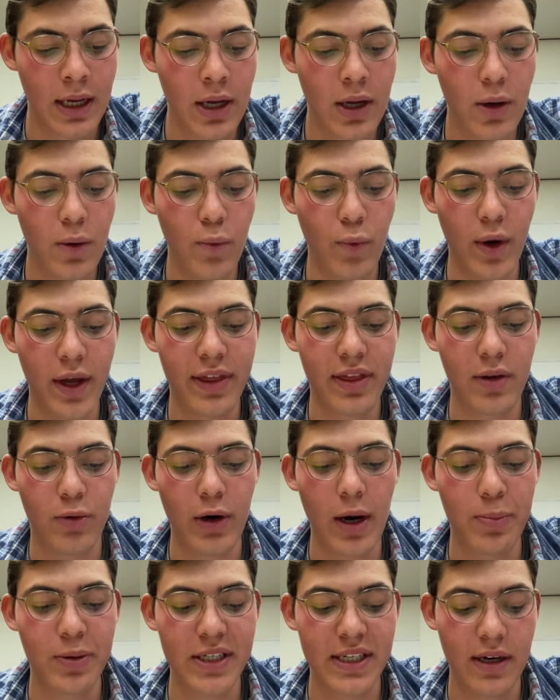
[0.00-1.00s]
with the
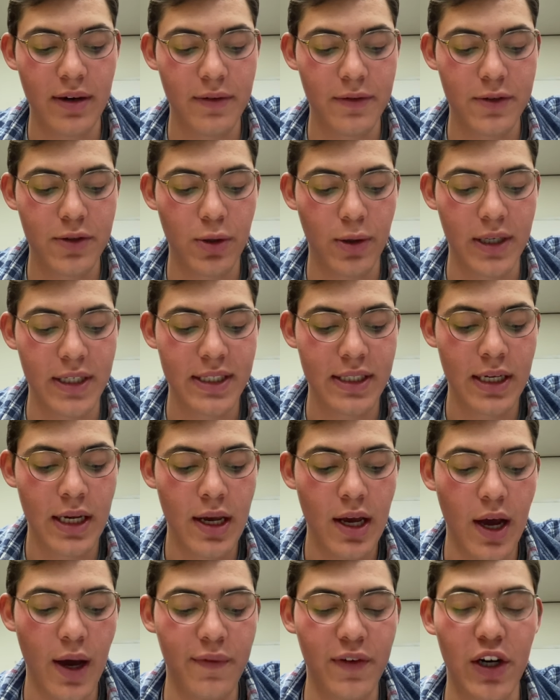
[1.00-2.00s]
representative choice
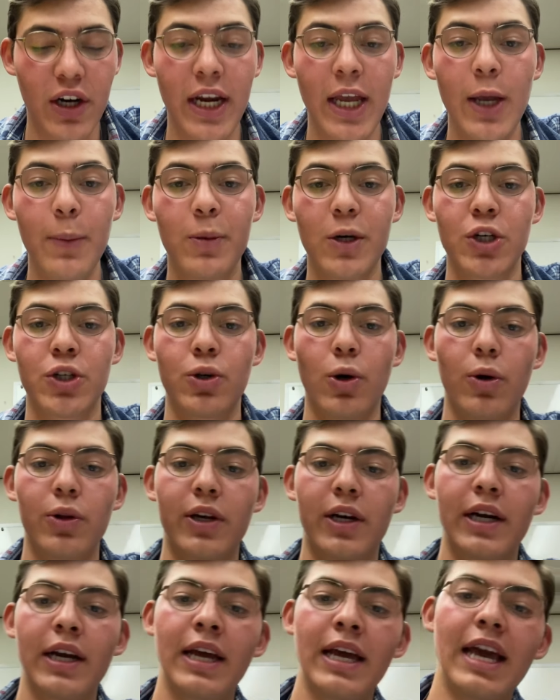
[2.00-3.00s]
of your hip or
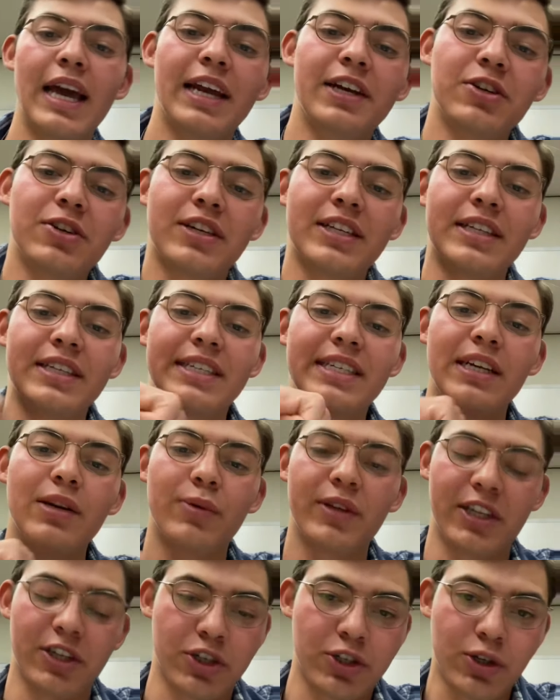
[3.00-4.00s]
shoulder. And you can see
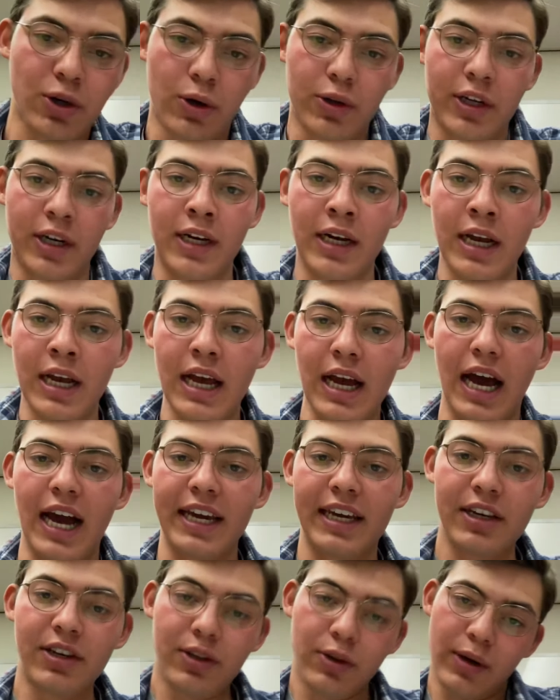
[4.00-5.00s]
with your shoulder, I
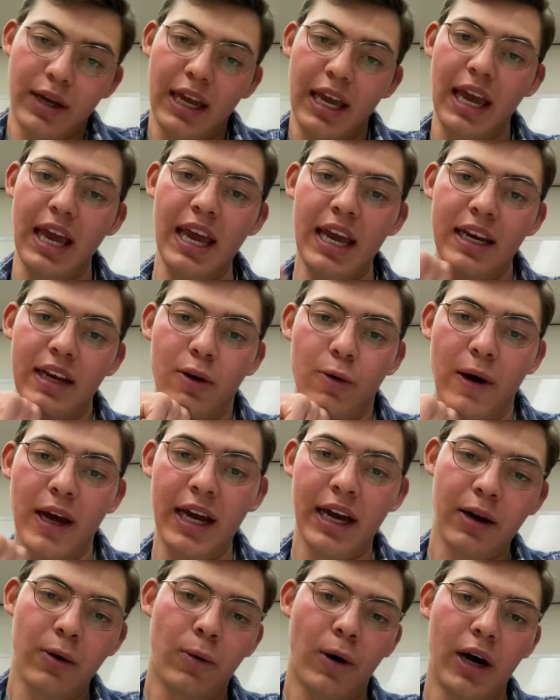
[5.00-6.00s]
can do it any way
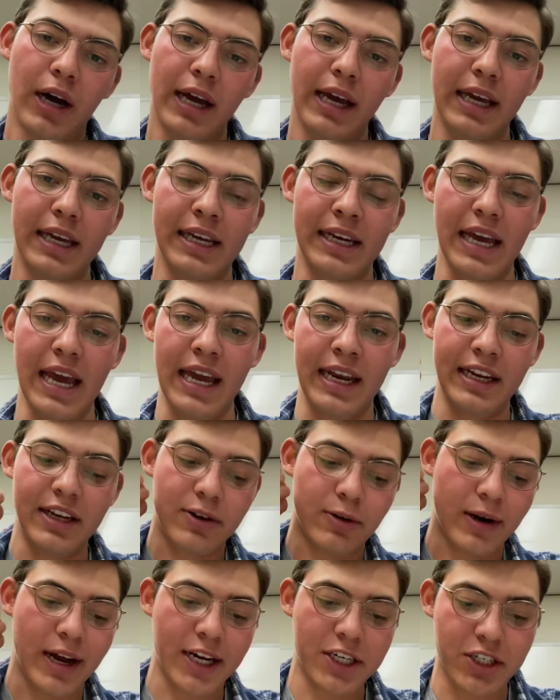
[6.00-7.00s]
I want in any
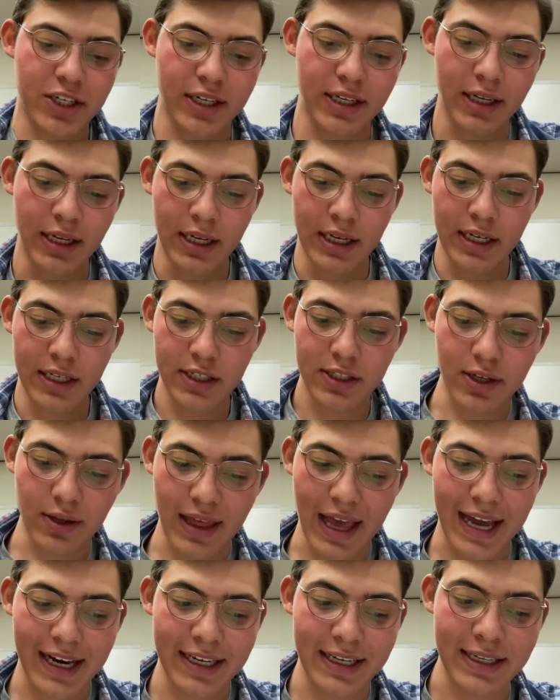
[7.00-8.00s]
direction. So
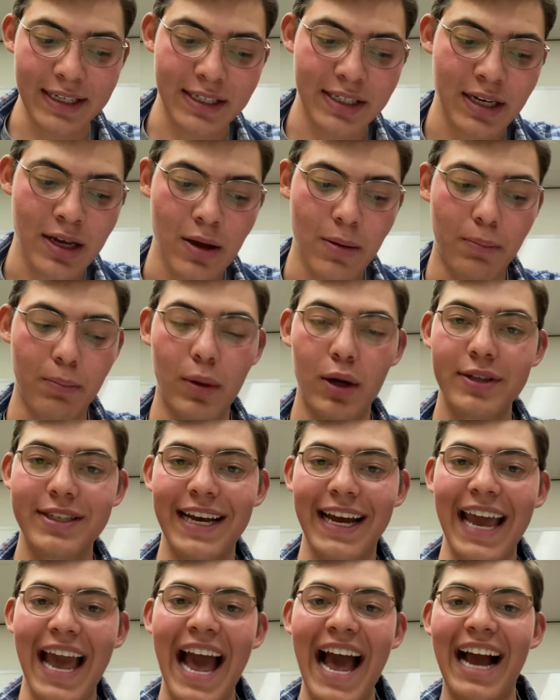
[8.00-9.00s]
that is
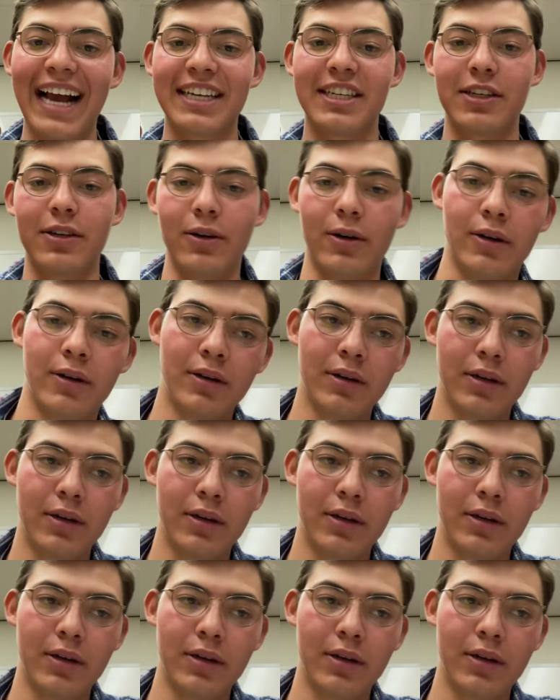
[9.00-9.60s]
multi-axial